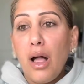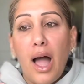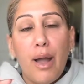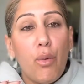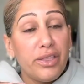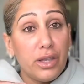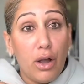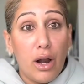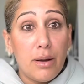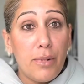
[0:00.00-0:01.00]
I want the
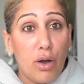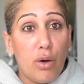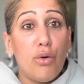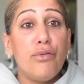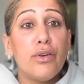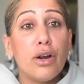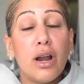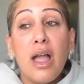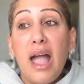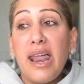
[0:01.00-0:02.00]
karma
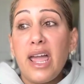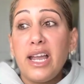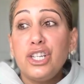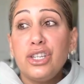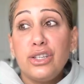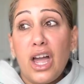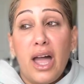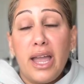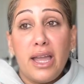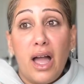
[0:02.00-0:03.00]
over, and
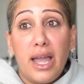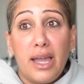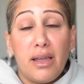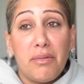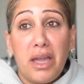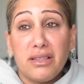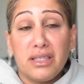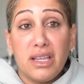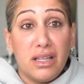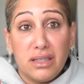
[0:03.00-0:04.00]

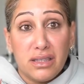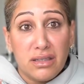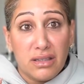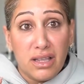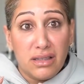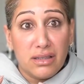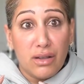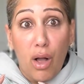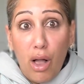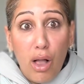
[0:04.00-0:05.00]
it's
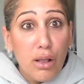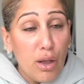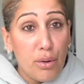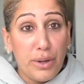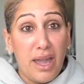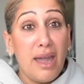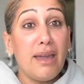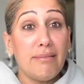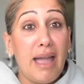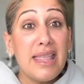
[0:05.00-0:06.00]
all
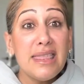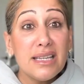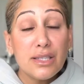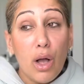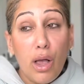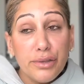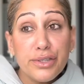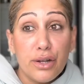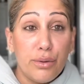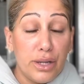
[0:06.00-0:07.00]
okay. And this
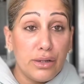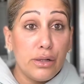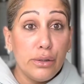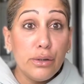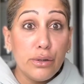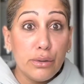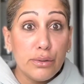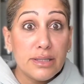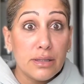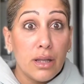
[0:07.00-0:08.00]
also
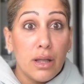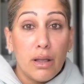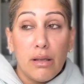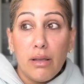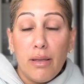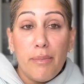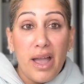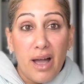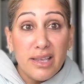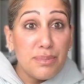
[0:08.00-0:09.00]
includes my
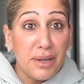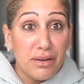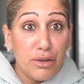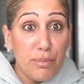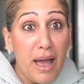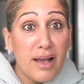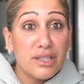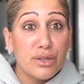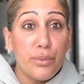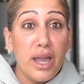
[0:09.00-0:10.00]
husband, who
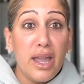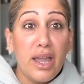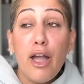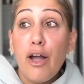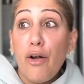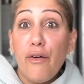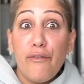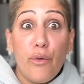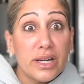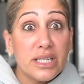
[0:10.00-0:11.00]
passed away
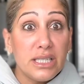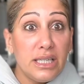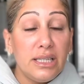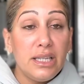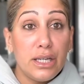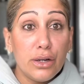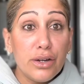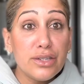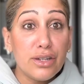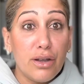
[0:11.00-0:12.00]
14
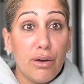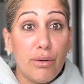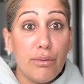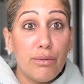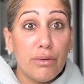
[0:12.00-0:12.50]
years ago.